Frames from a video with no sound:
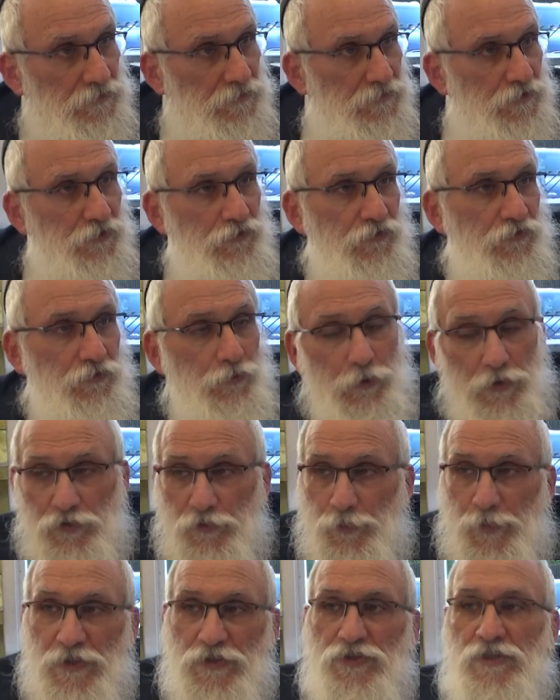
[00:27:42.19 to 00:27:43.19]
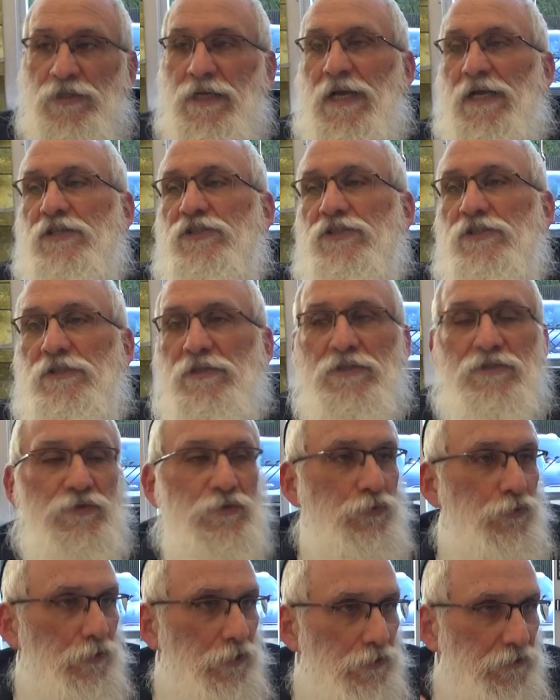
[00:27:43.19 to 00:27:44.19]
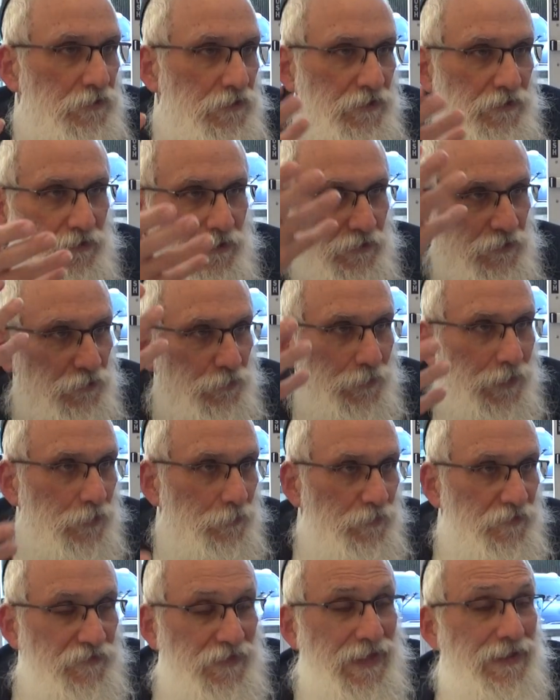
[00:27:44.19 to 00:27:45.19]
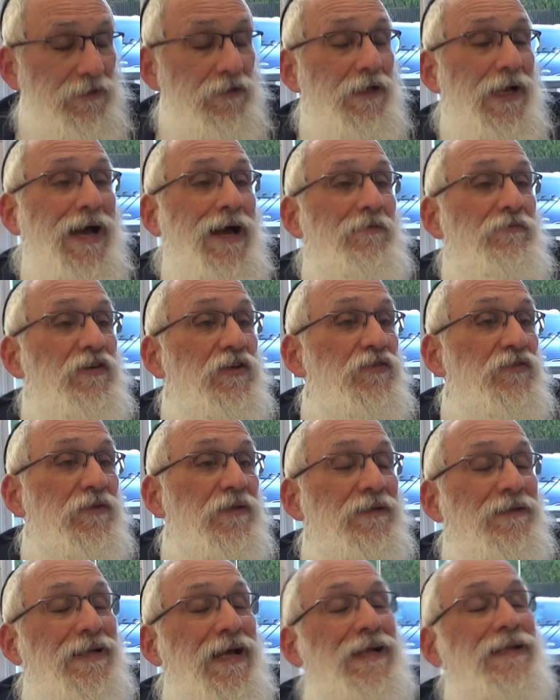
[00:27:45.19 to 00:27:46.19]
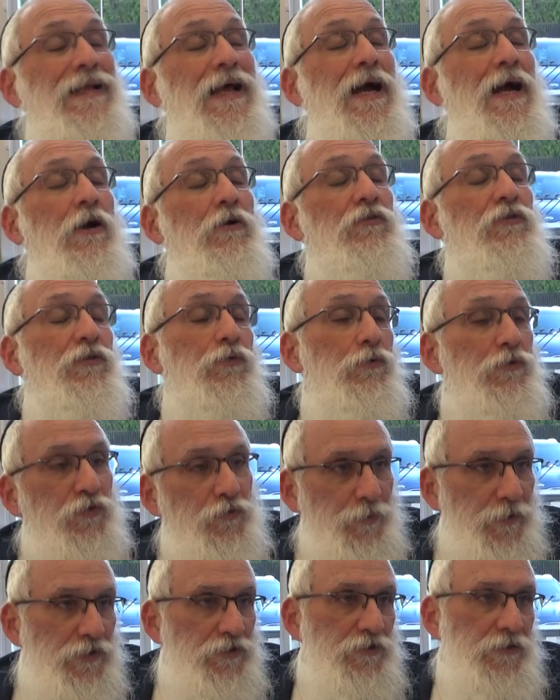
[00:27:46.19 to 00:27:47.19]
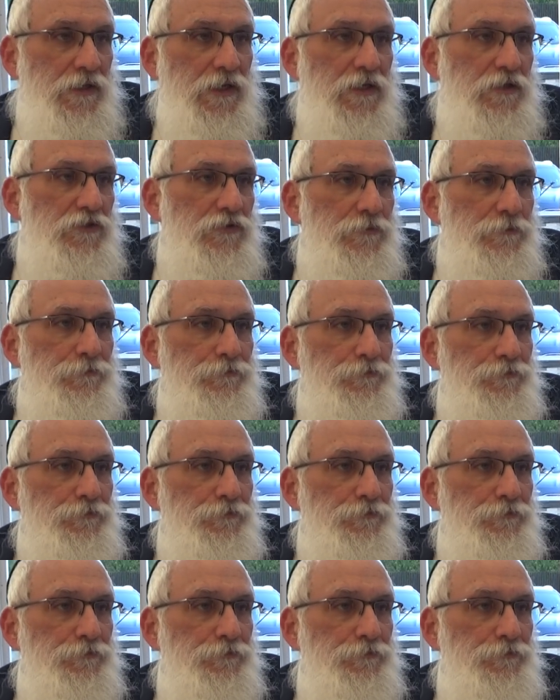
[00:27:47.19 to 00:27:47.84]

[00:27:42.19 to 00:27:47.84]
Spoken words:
There's thought, speech, and action in the world, in the realm of godliness. Obviously not our thought, speech, and action.